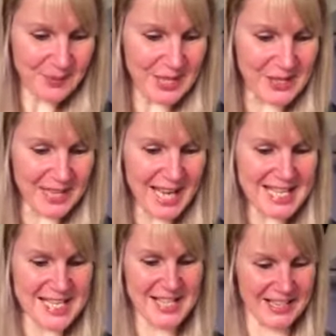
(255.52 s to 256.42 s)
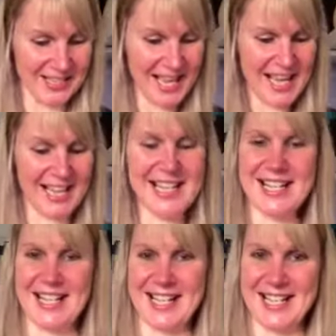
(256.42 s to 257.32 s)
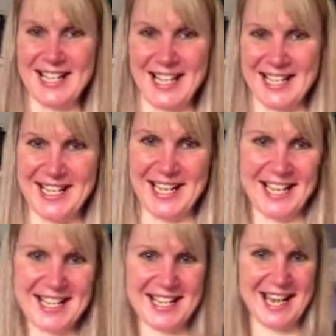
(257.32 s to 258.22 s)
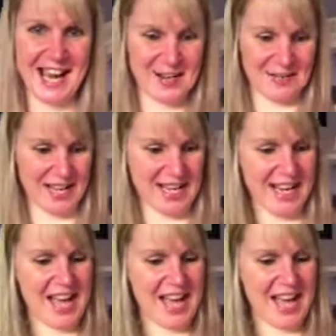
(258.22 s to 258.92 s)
Okay, so let's get started. Let's dive in.